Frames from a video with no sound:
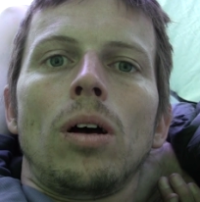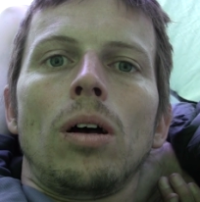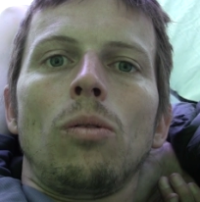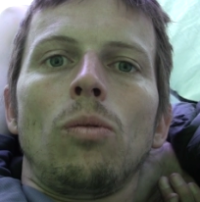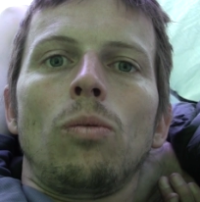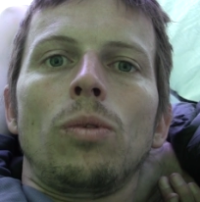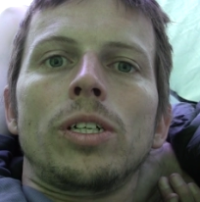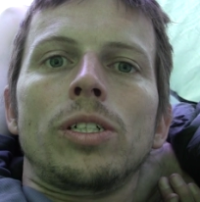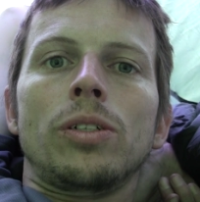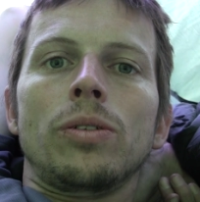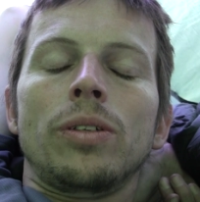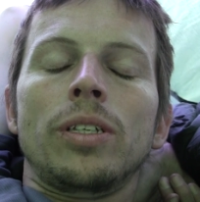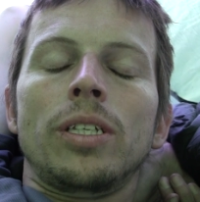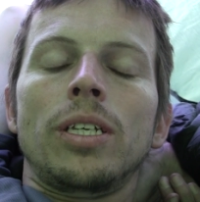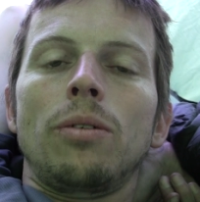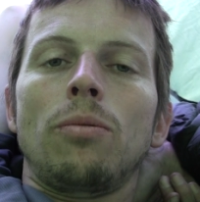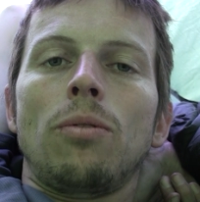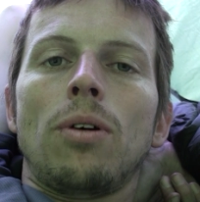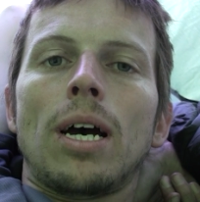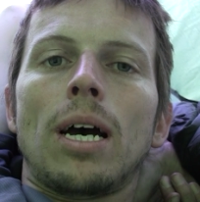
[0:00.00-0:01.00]
We shall
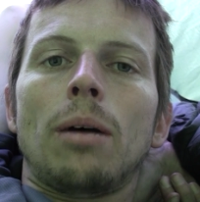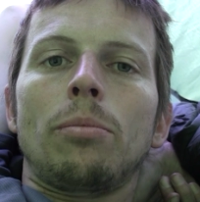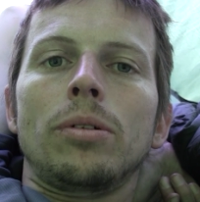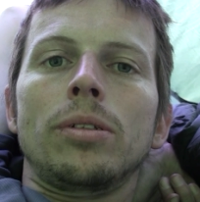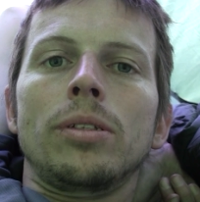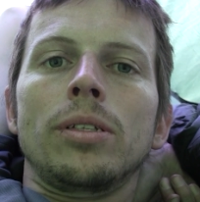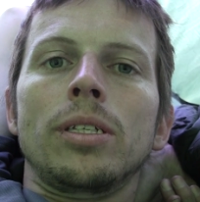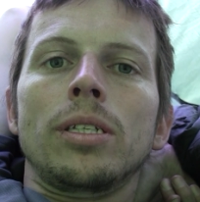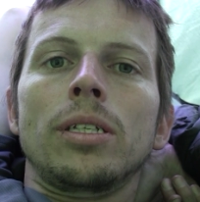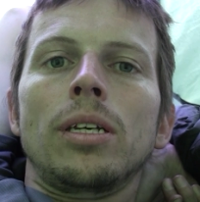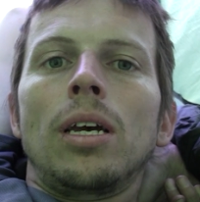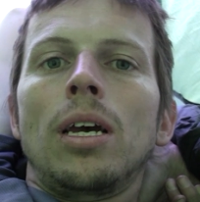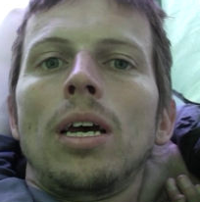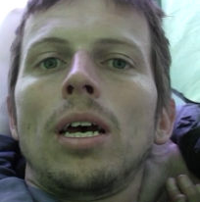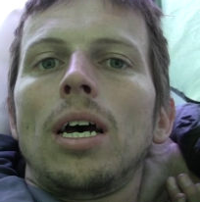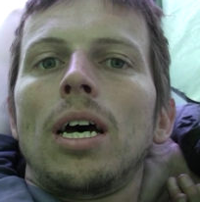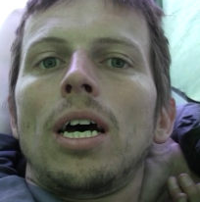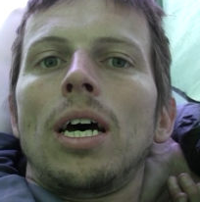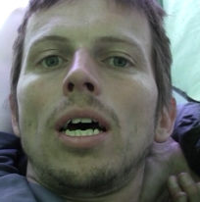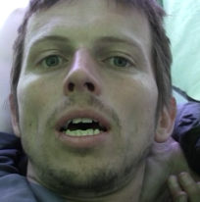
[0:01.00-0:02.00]
see what happens.
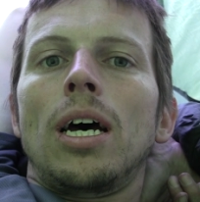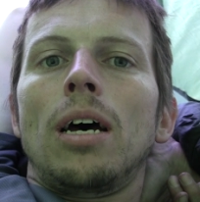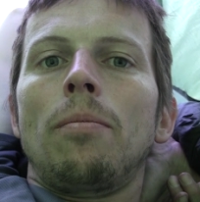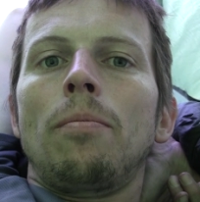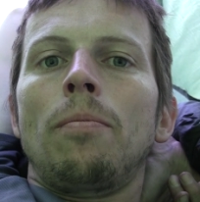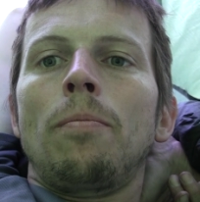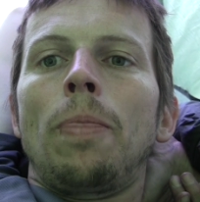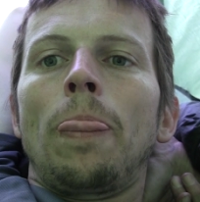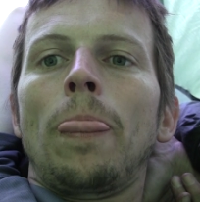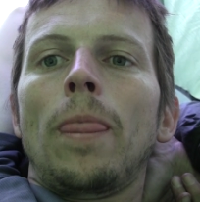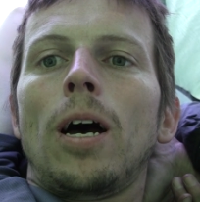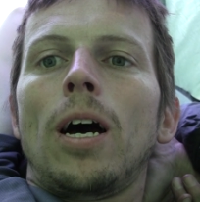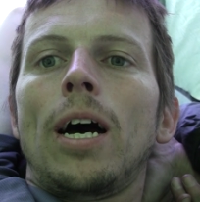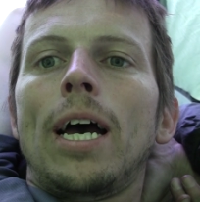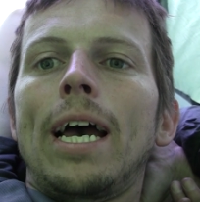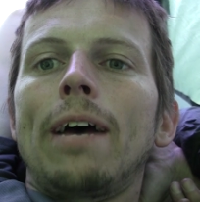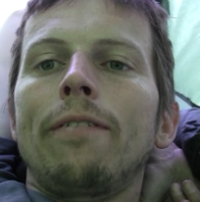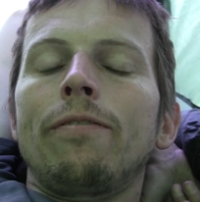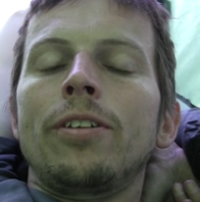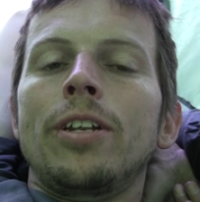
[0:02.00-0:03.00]
I
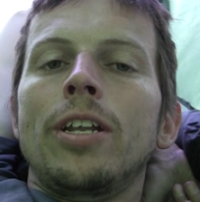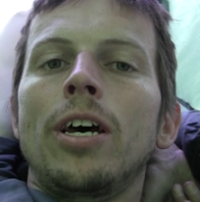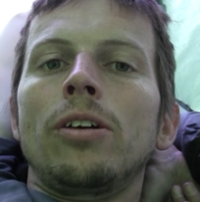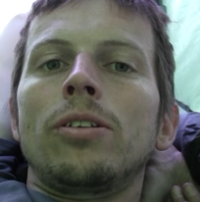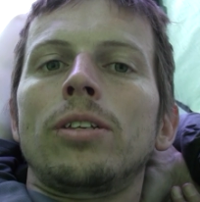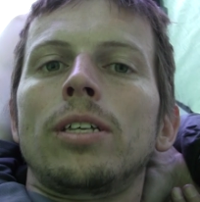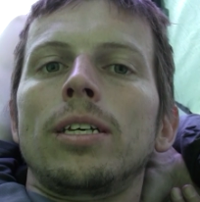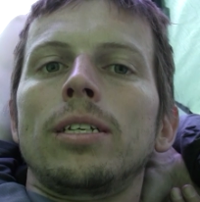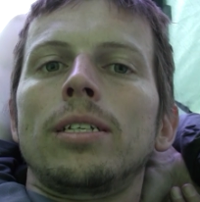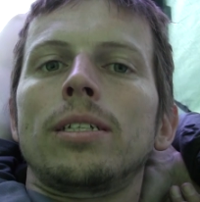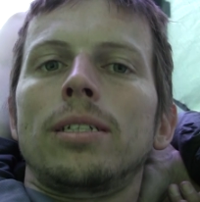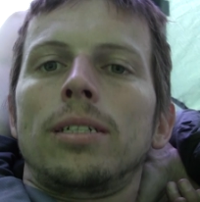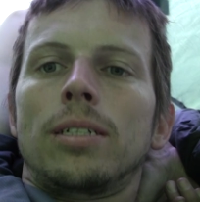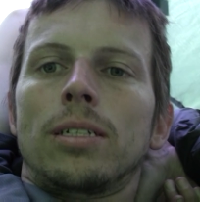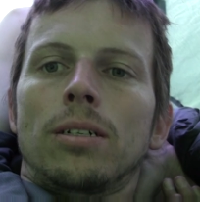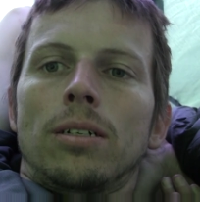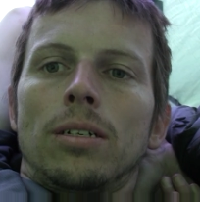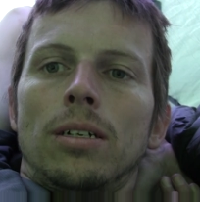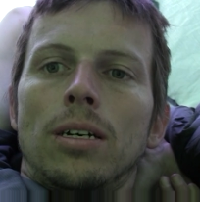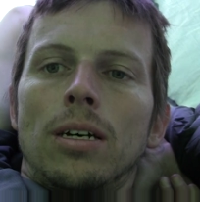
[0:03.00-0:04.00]
haven't noticed
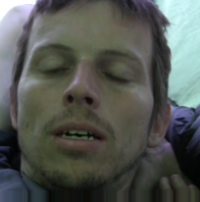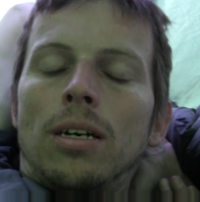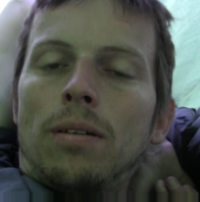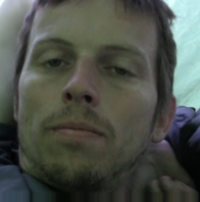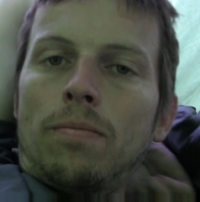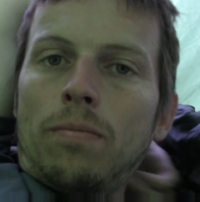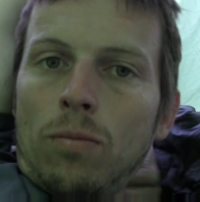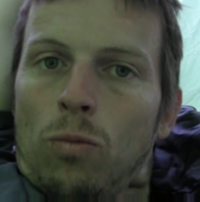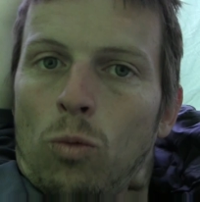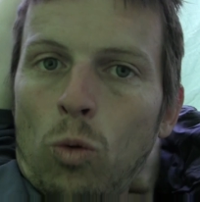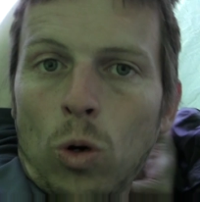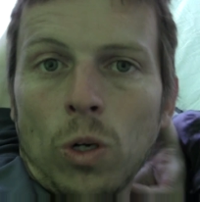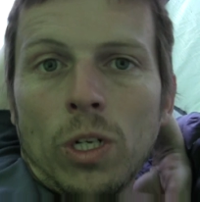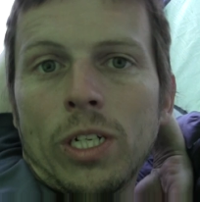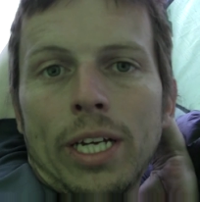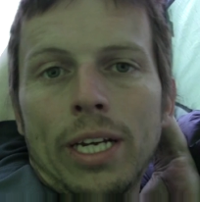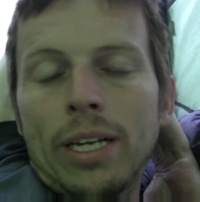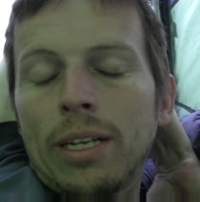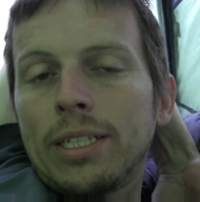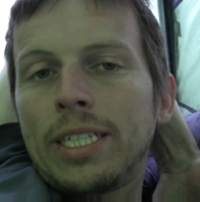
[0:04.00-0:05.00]

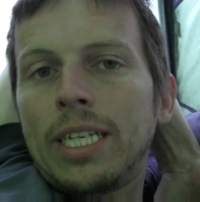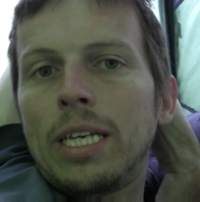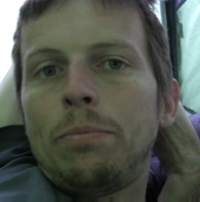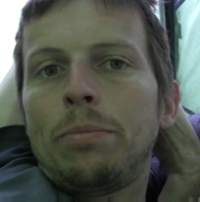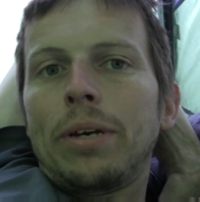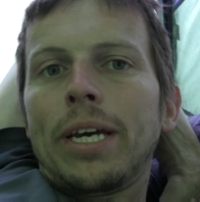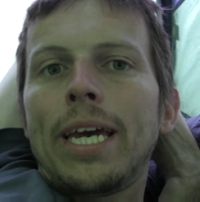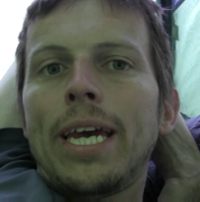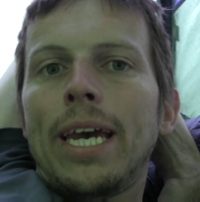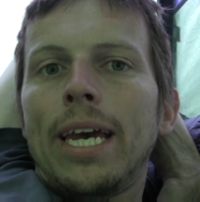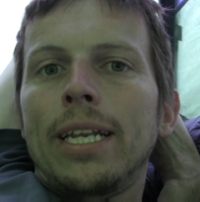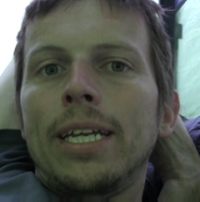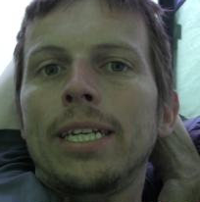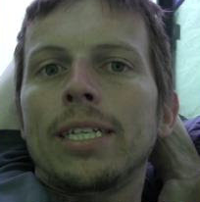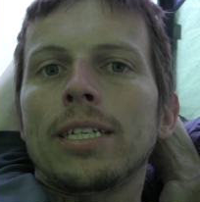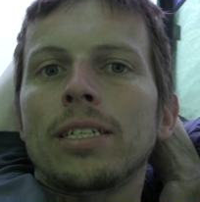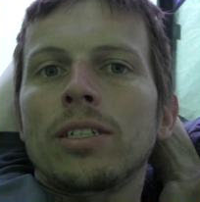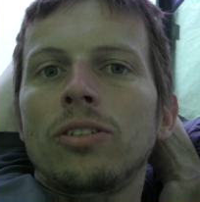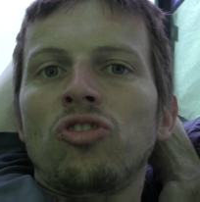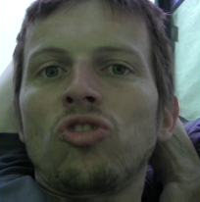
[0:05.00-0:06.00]
water seeping in. It
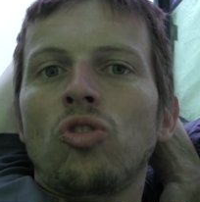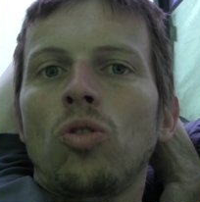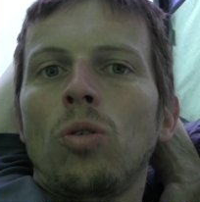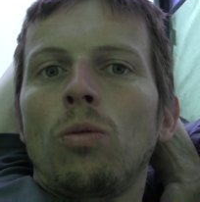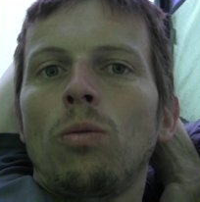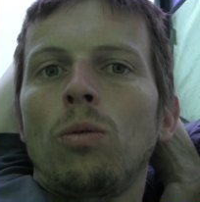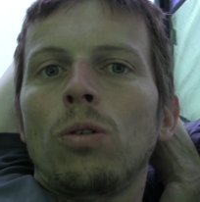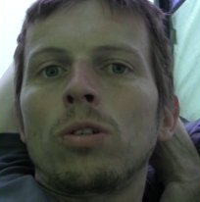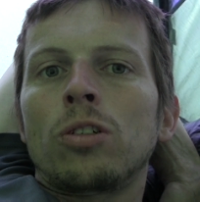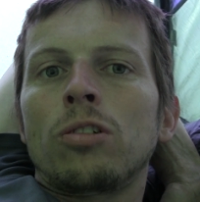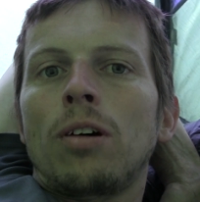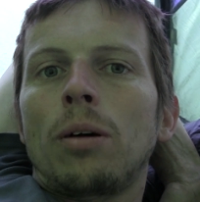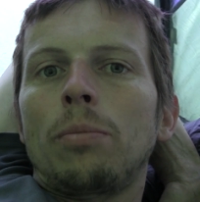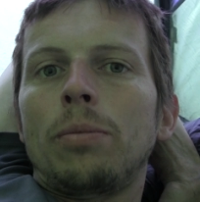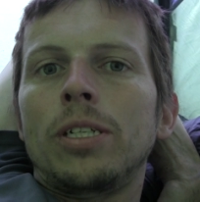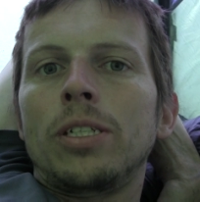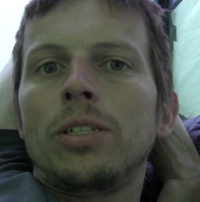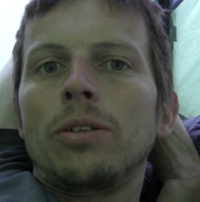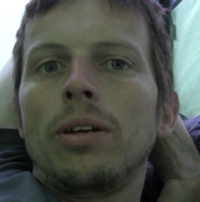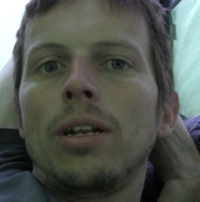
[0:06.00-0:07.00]
doesn't draw water up
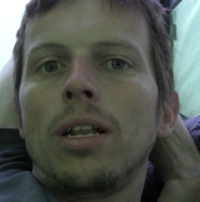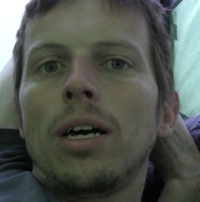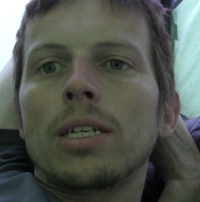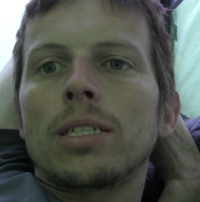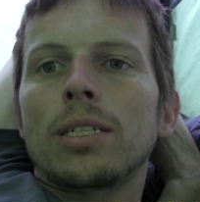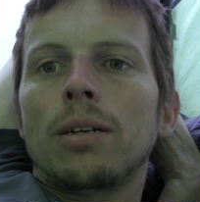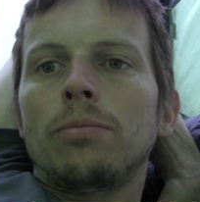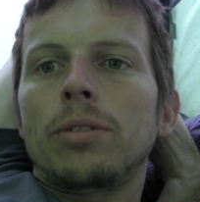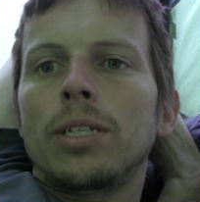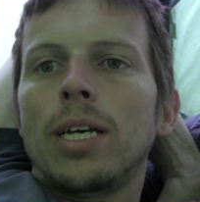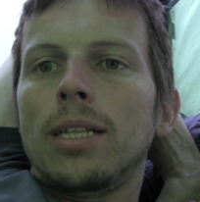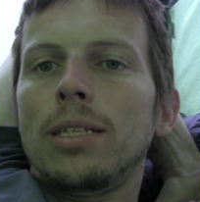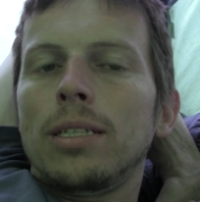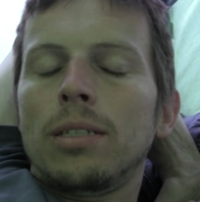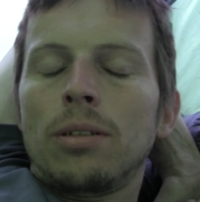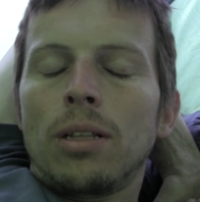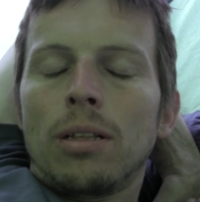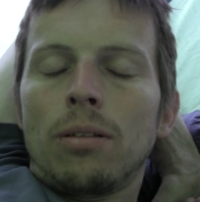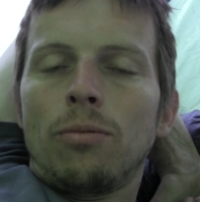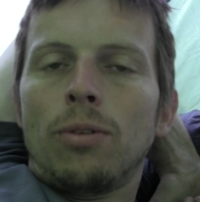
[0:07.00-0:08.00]
into it like some
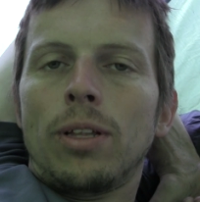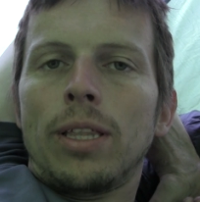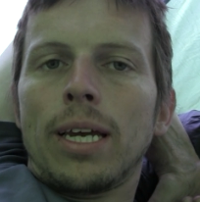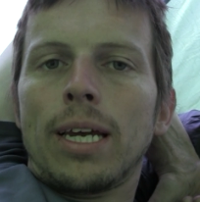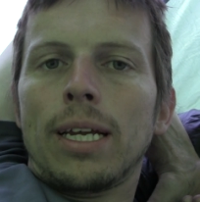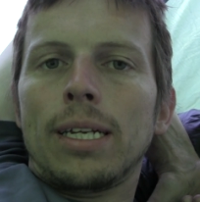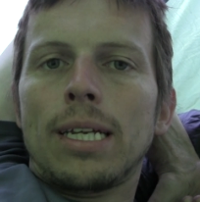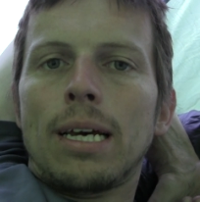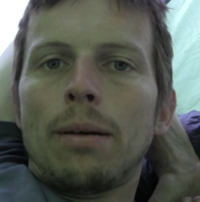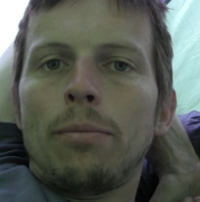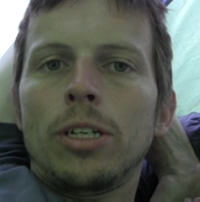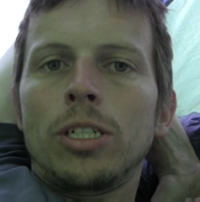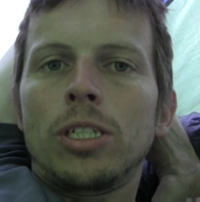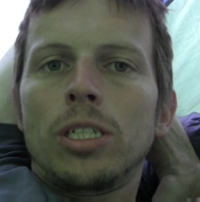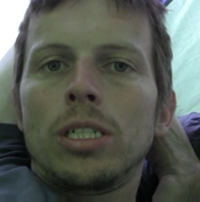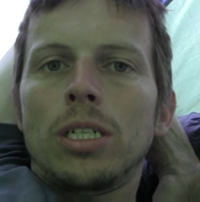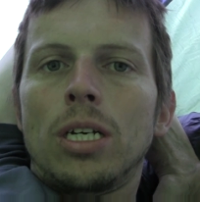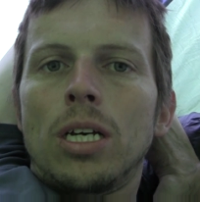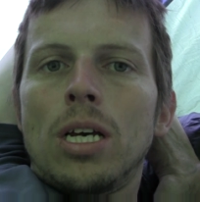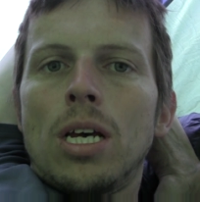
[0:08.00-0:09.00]
tents when they get
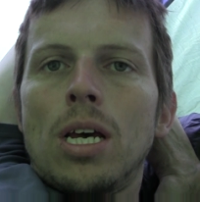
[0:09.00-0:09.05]
damaged.